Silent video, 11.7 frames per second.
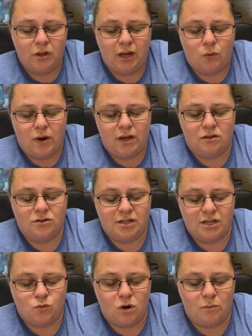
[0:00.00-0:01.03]
like regular
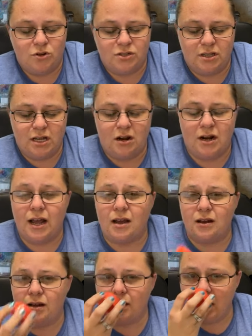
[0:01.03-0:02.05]
size warmers in there and I
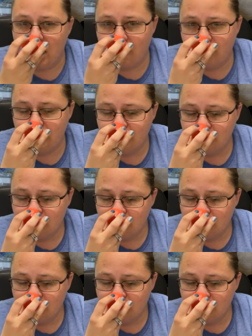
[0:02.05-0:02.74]
cut it in half.